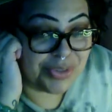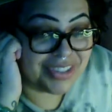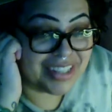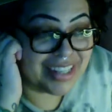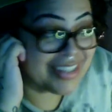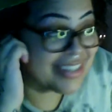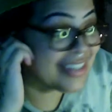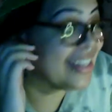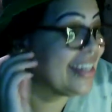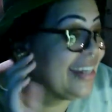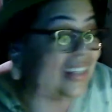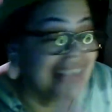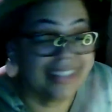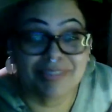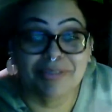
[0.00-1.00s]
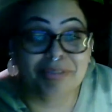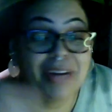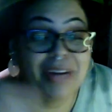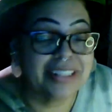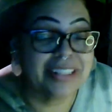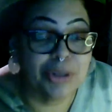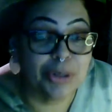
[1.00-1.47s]
That's like red
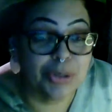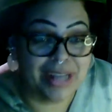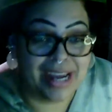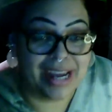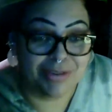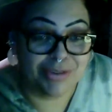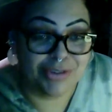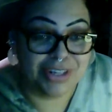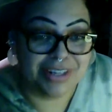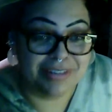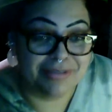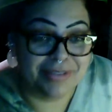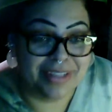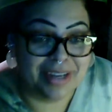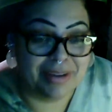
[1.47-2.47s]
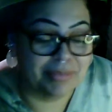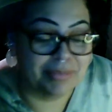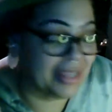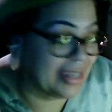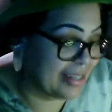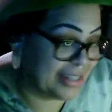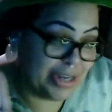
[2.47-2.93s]
alert energy for them.
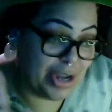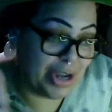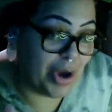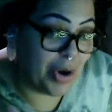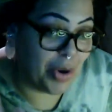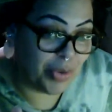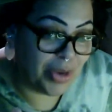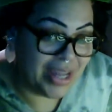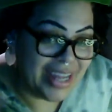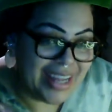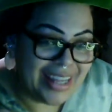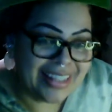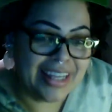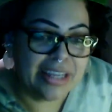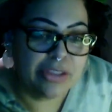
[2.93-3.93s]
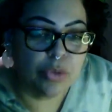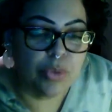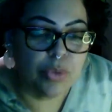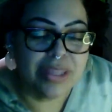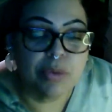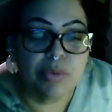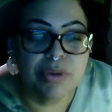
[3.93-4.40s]
Like, no, like the way
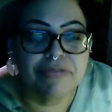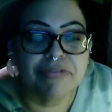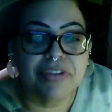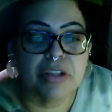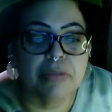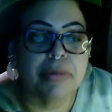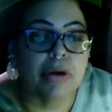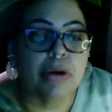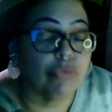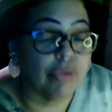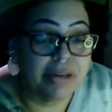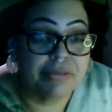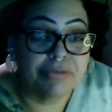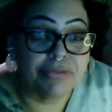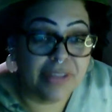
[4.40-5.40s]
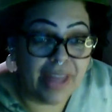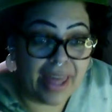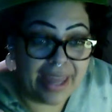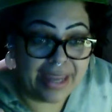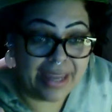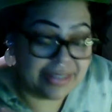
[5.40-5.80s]
that we feel about red flags,